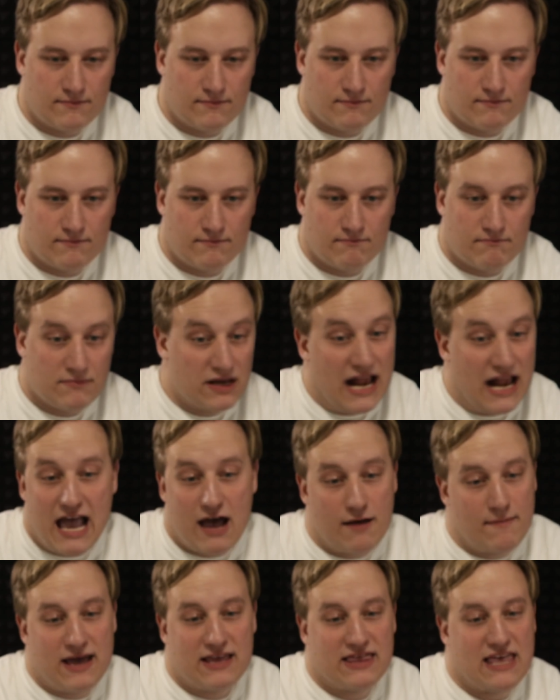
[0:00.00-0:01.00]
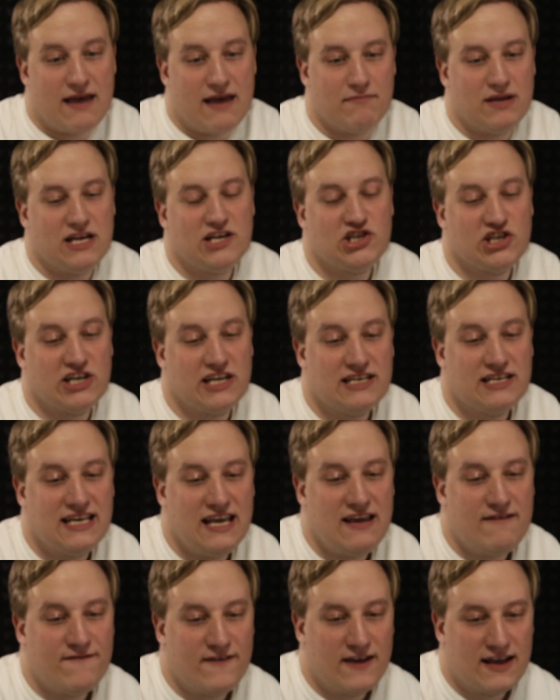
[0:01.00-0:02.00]
But how about that Michigan
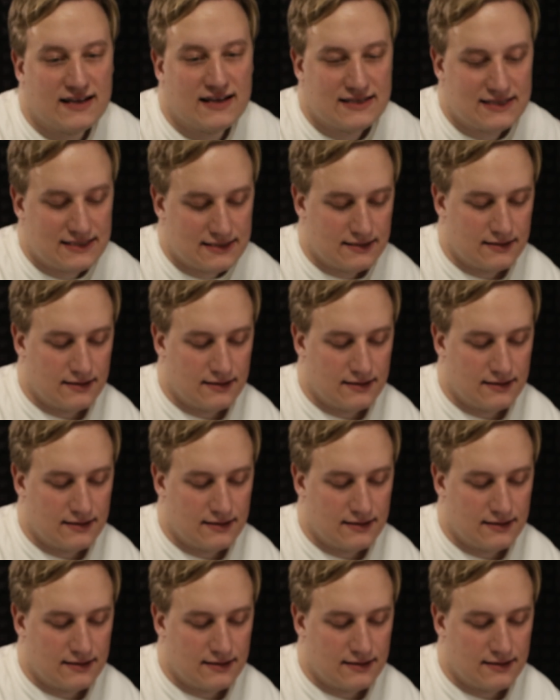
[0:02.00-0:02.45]
defense?